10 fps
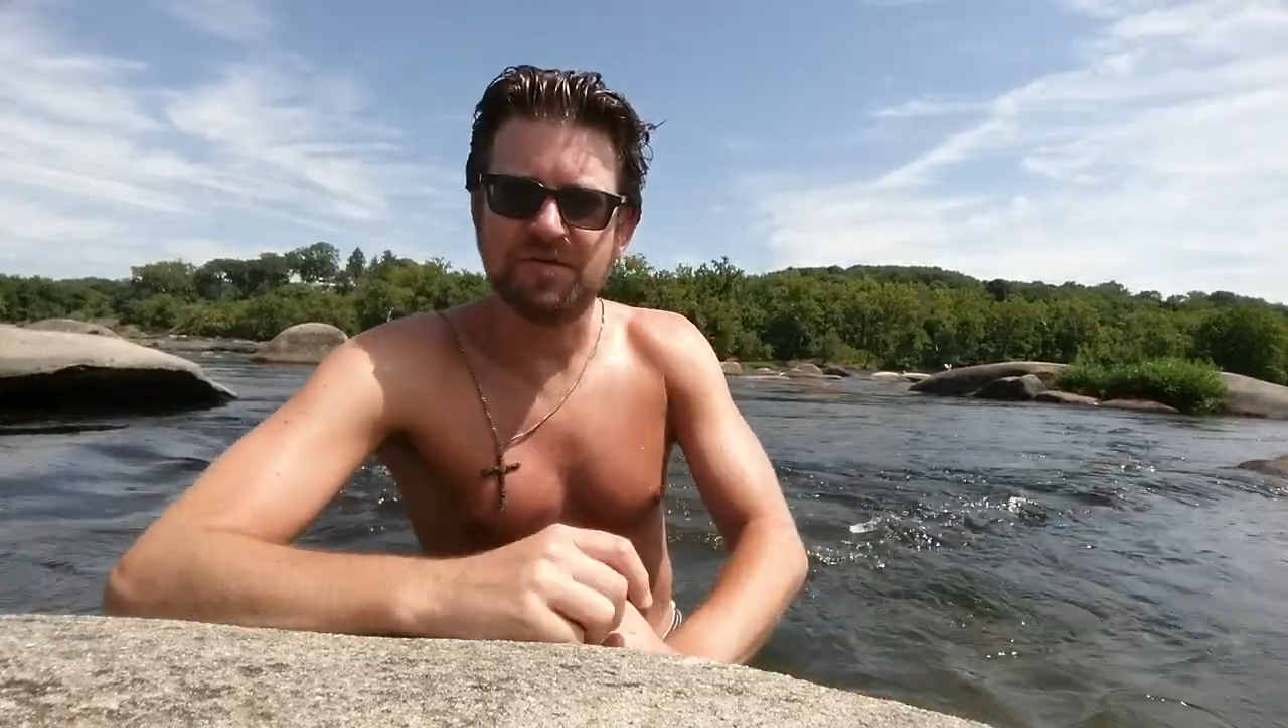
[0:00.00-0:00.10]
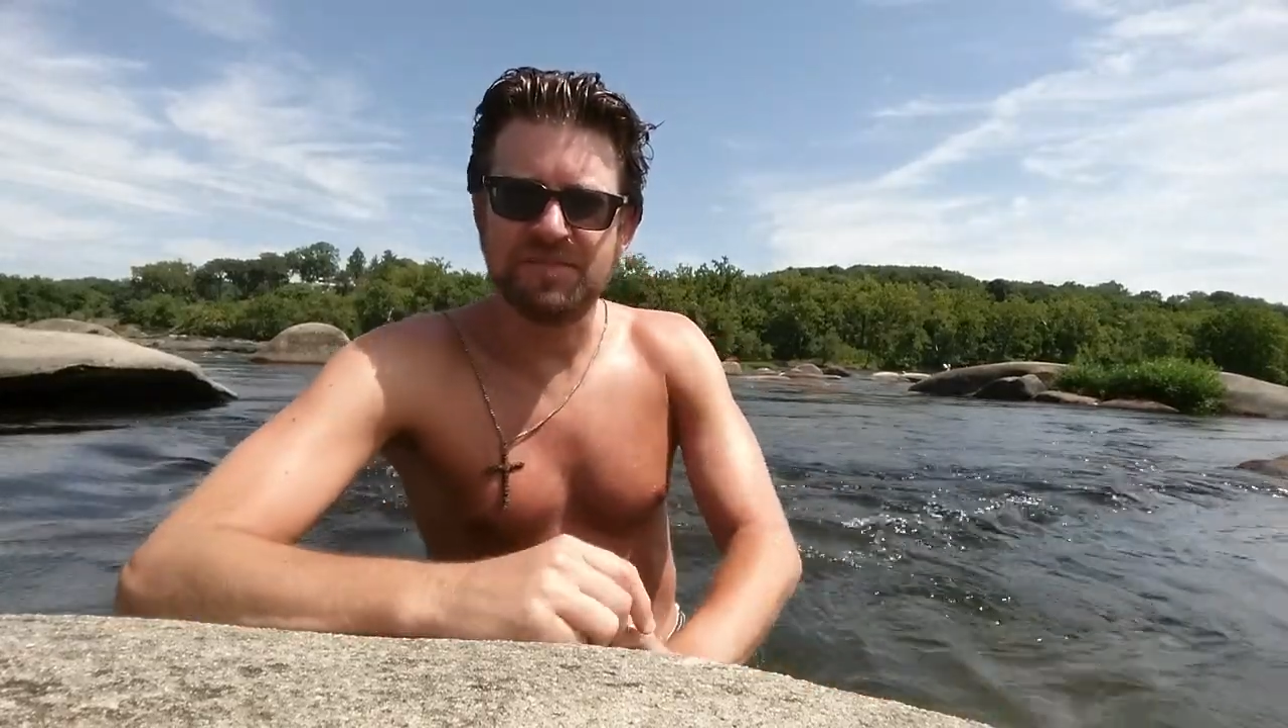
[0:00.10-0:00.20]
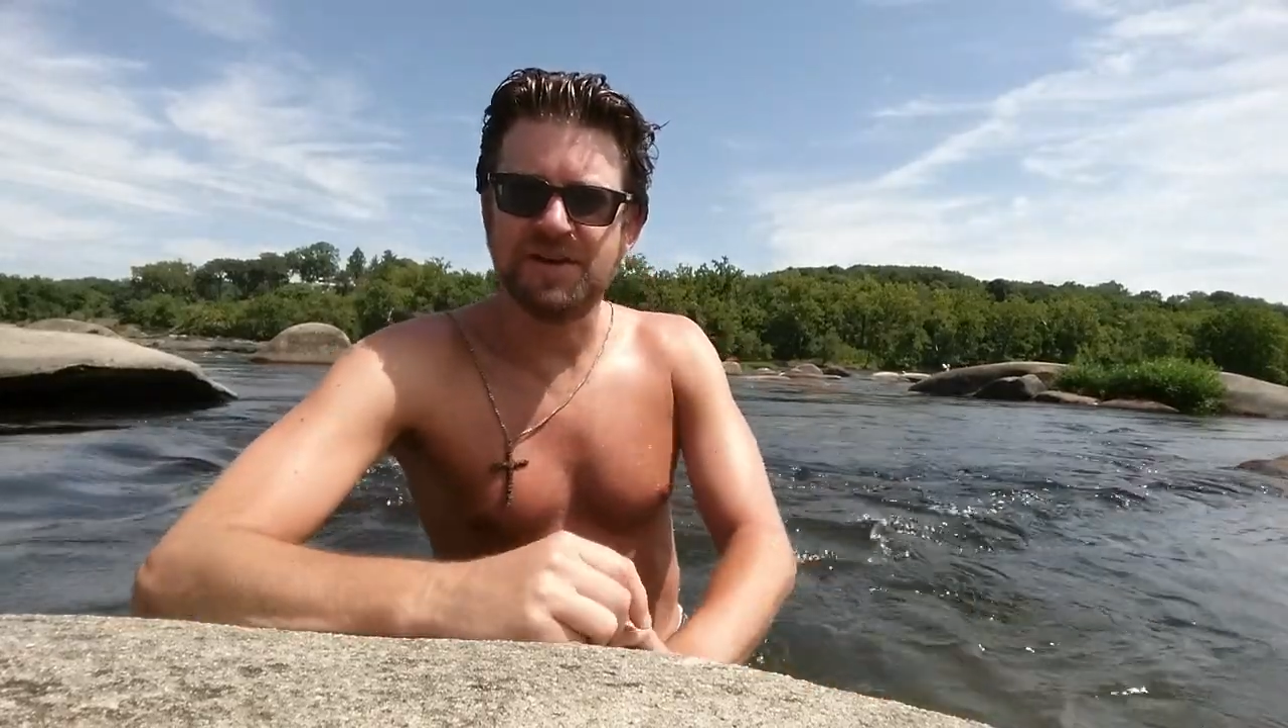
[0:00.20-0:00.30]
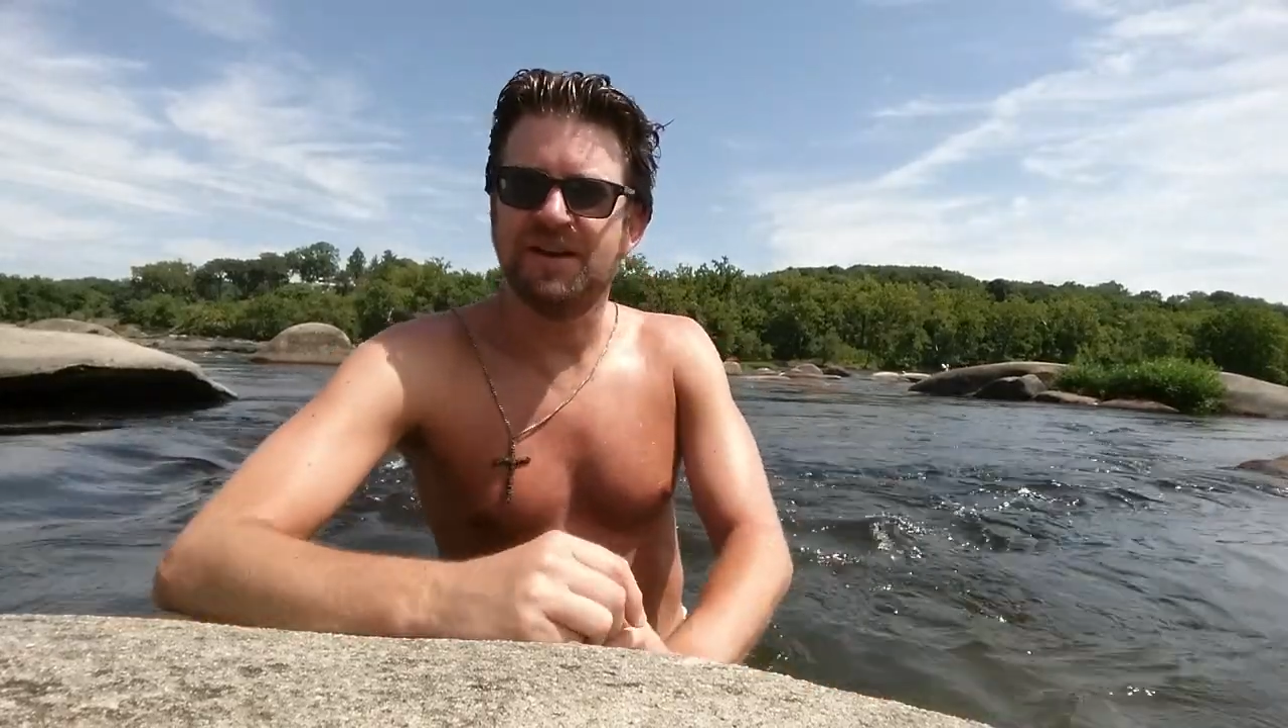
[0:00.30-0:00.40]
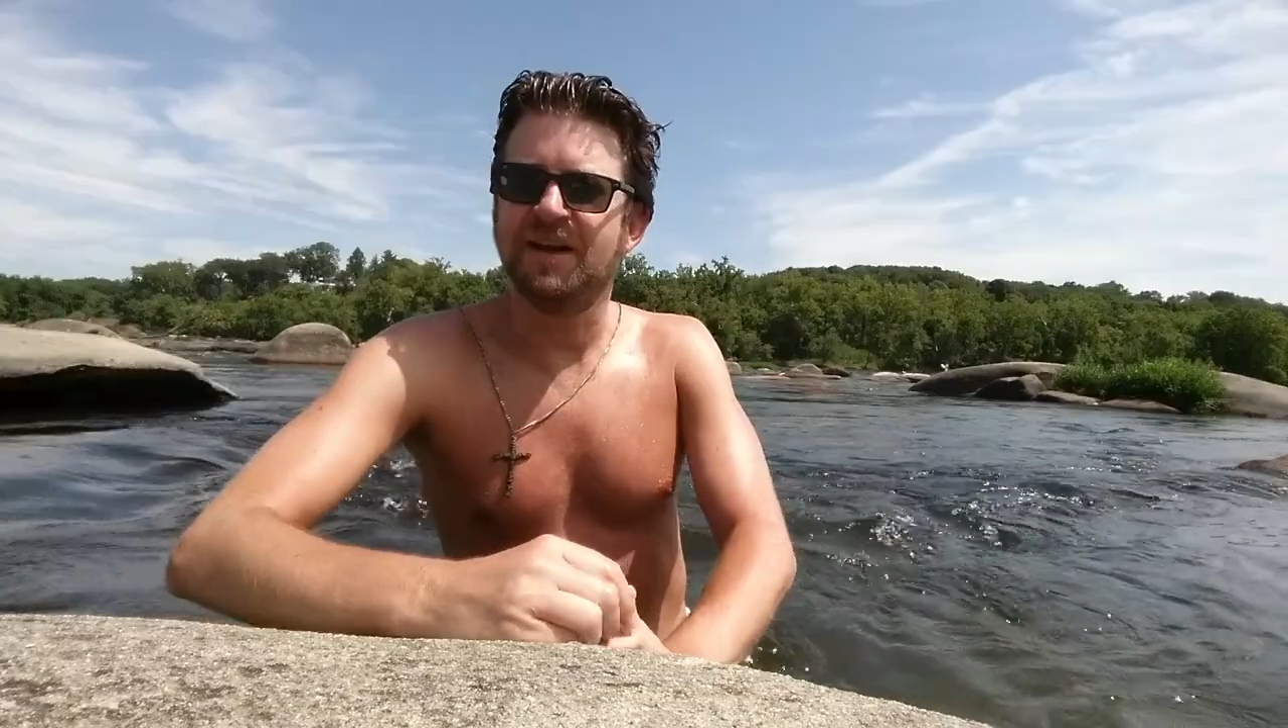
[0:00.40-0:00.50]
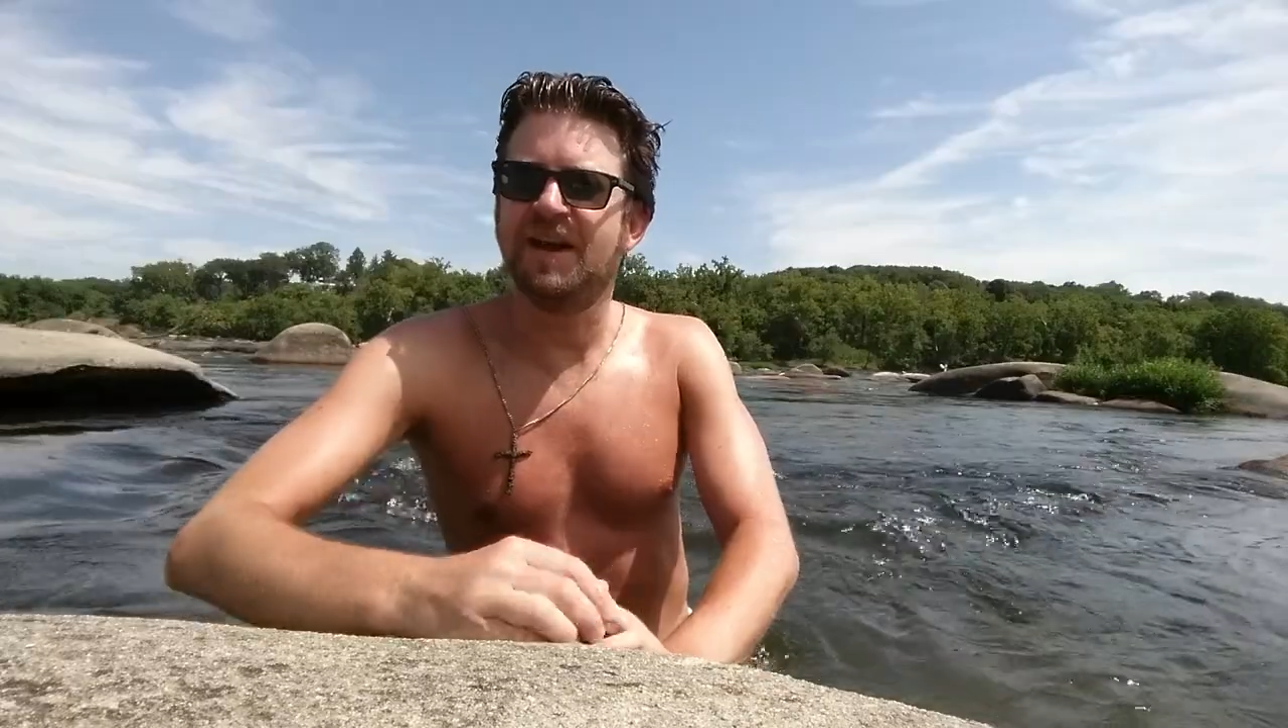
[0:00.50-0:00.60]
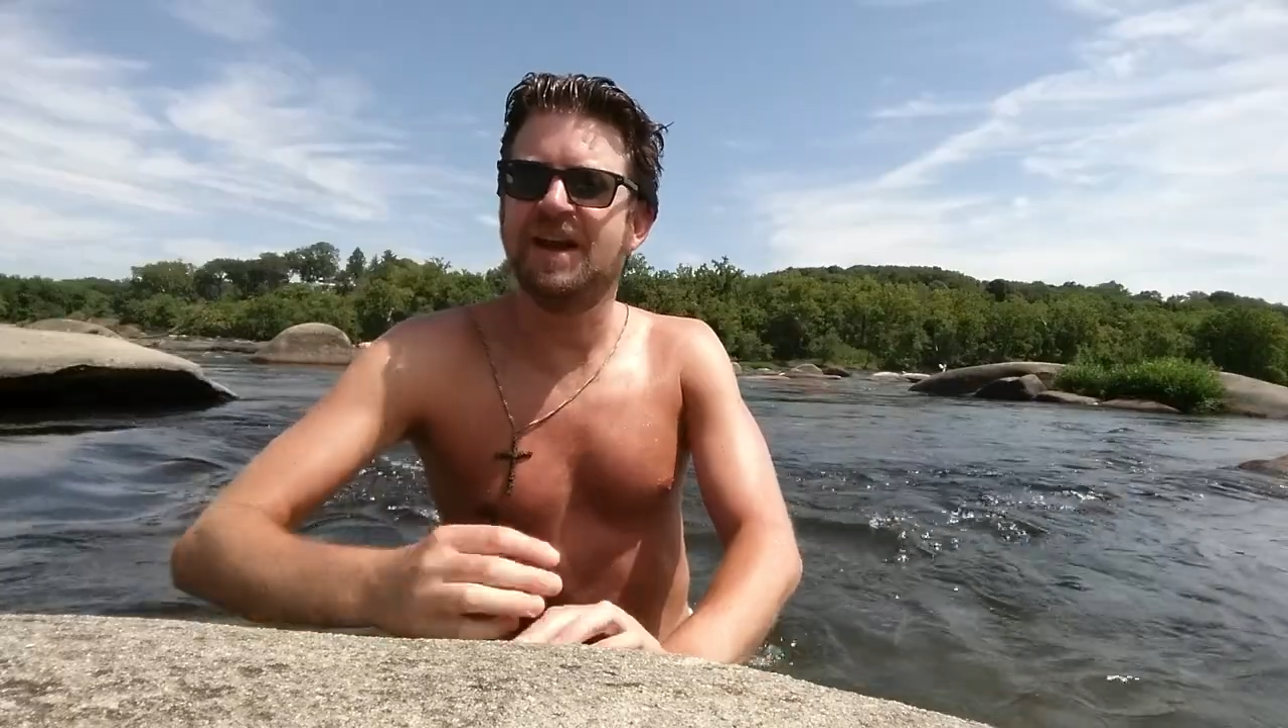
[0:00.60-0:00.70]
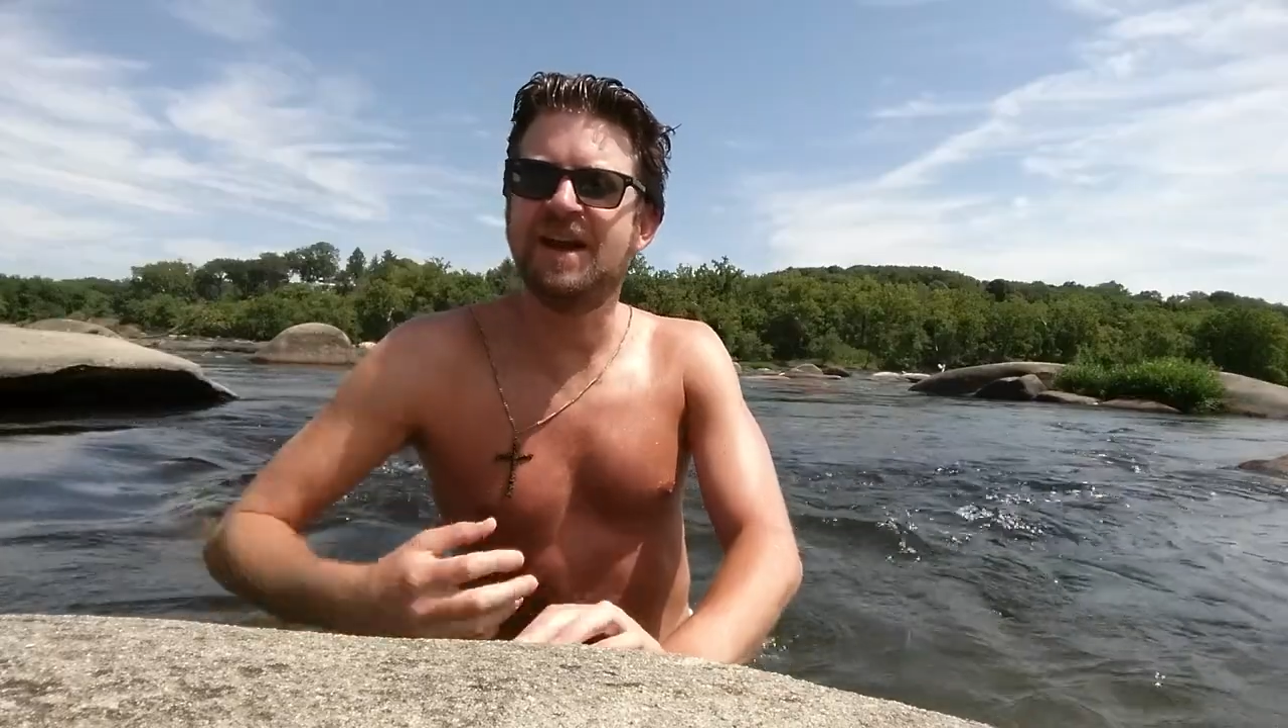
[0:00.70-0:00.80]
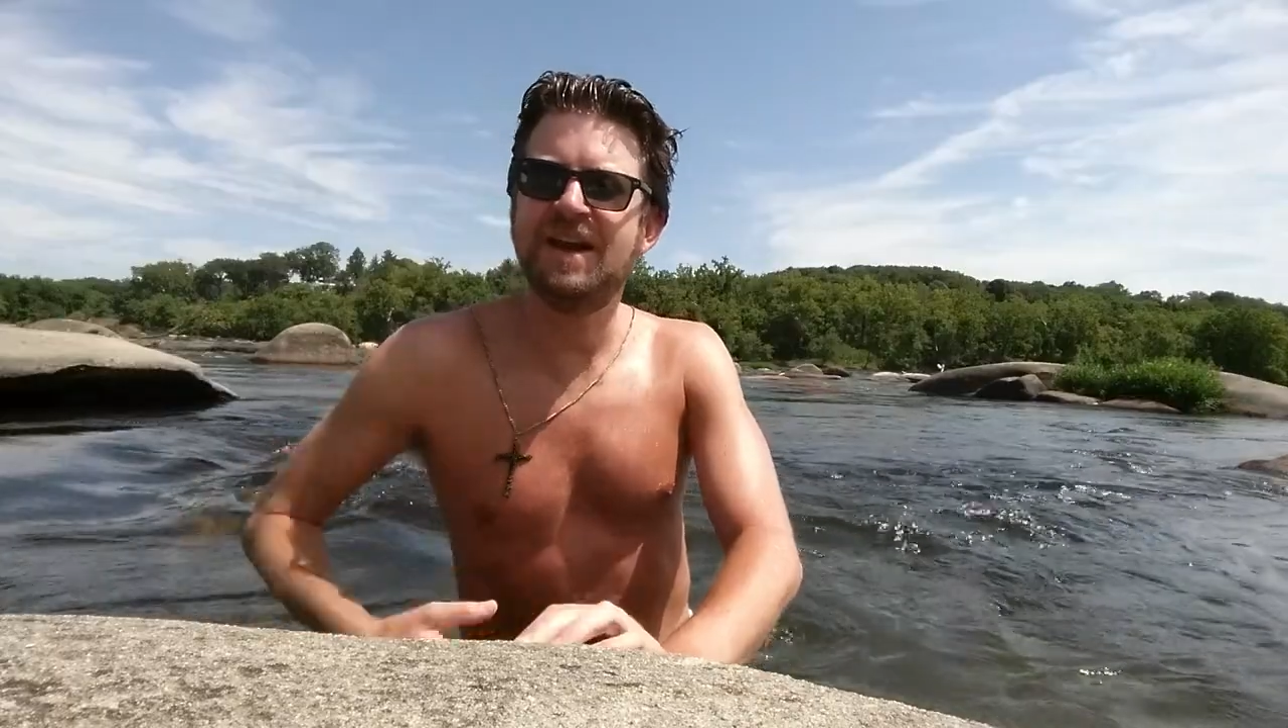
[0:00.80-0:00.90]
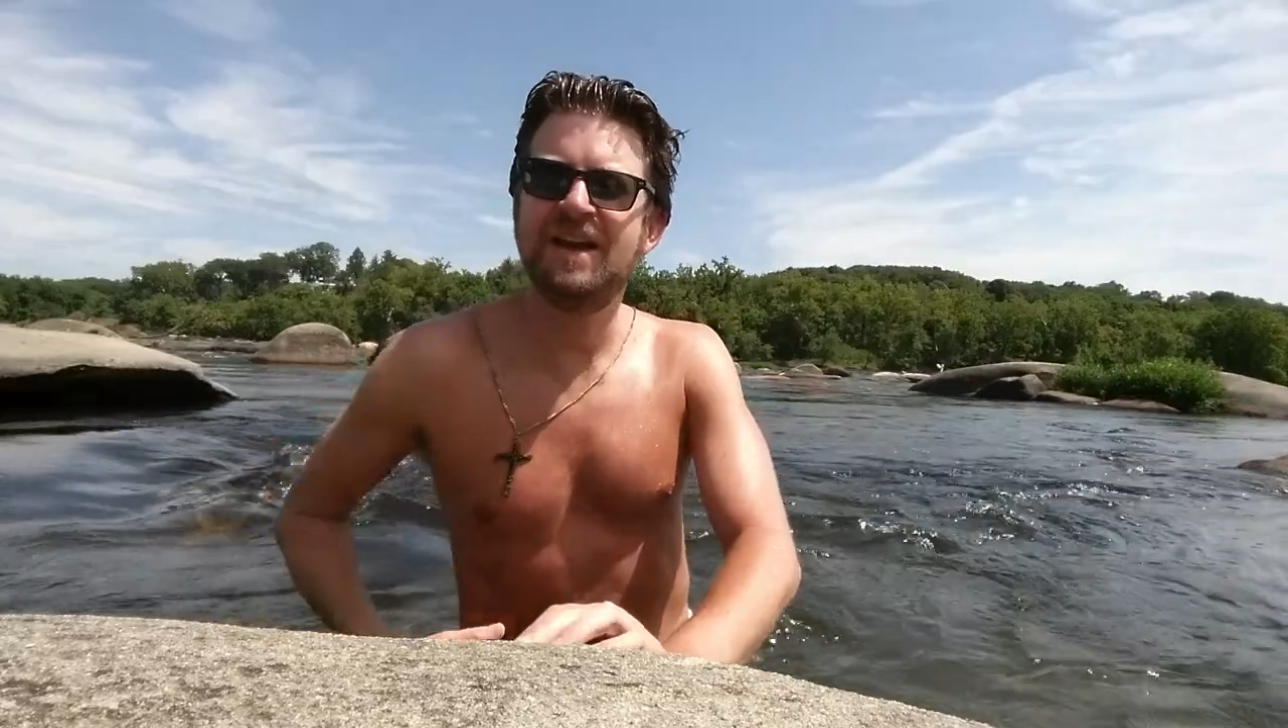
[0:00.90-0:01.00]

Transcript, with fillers: it would be today.